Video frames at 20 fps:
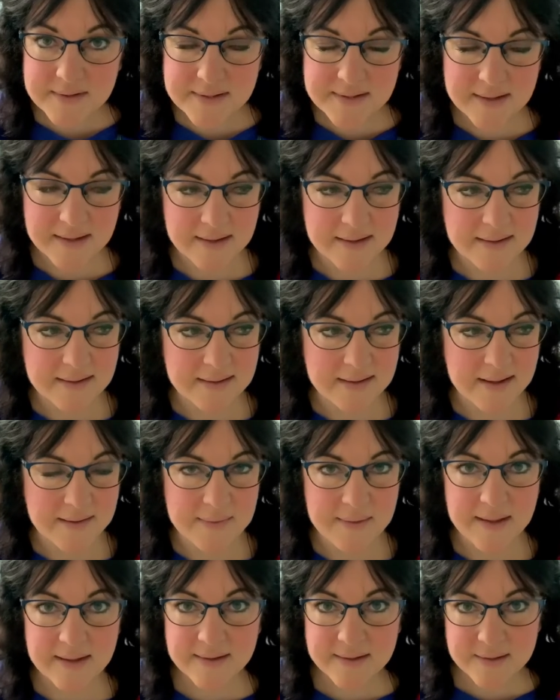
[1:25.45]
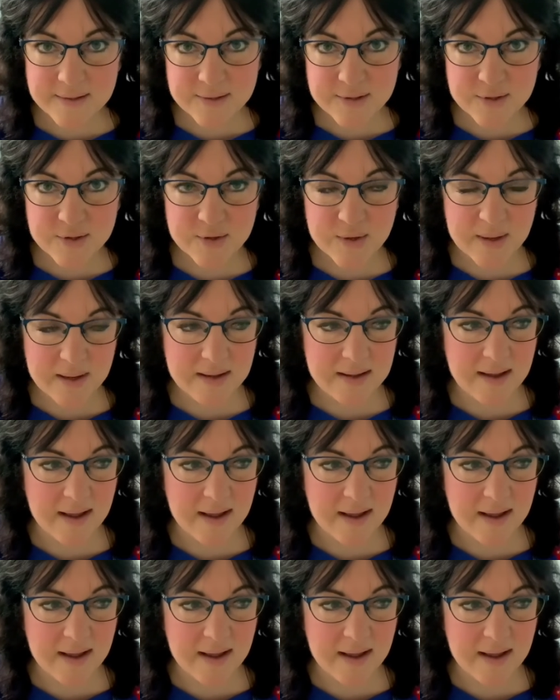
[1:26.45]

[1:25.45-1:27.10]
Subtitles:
in the industry,